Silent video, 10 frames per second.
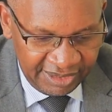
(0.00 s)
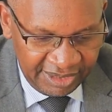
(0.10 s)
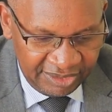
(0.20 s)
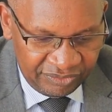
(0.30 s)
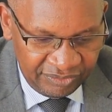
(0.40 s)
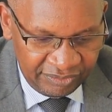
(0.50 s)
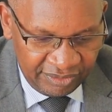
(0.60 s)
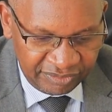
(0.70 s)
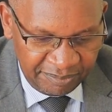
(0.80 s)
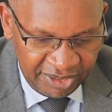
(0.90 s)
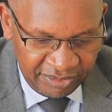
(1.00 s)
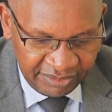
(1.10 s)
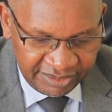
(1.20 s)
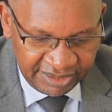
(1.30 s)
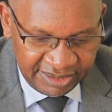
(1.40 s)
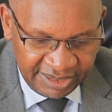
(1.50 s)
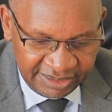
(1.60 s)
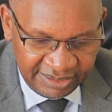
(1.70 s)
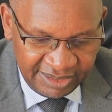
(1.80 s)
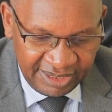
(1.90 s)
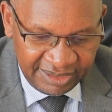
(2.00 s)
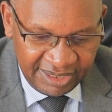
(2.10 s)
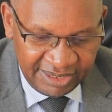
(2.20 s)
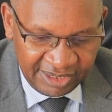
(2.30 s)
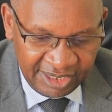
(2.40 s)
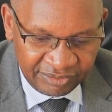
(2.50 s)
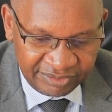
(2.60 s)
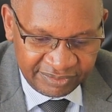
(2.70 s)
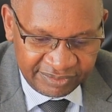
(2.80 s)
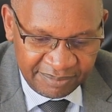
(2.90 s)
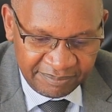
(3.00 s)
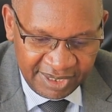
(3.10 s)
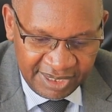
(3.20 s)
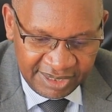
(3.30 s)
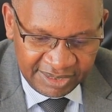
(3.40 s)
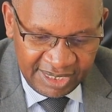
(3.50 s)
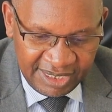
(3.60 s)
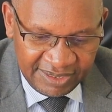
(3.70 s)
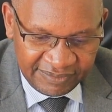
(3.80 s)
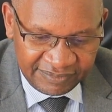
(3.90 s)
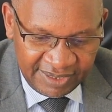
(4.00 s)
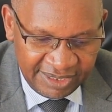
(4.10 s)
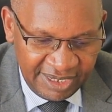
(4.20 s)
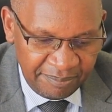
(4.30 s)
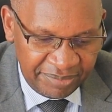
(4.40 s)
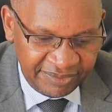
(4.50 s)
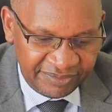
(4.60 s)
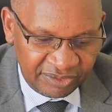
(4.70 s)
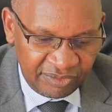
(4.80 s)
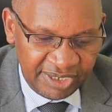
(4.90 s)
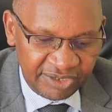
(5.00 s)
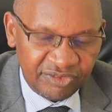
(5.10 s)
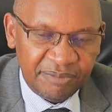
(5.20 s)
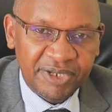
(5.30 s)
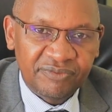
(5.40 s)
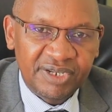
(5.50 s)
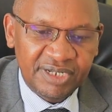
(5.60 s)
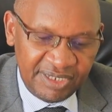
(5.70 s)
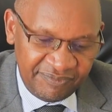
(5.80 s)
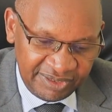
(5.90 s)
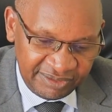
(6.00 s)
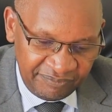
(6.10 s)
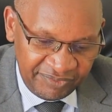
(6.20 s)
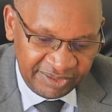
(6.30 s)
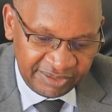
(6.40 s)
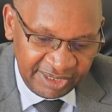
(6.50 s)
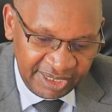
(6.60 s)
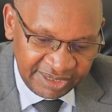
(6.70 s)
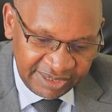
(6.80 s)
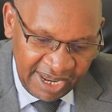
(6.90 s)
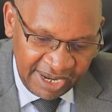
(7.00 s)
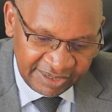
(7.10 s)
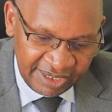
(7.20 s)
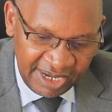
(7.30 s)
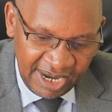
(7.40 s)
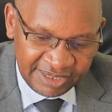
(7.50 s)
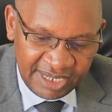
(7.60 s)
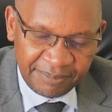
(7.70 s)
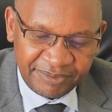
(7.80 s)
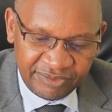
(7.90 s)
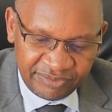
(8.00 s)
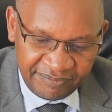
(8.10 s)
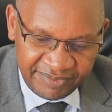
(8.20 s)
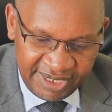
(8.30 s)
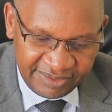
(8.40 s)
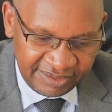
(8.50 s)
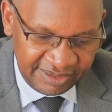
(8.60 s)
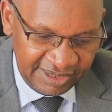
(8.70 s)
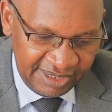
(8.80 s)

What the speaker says: It should also be noted that in the Edenic ecosystem, there is an implicit connection between the vegetarian diet and the absence of death.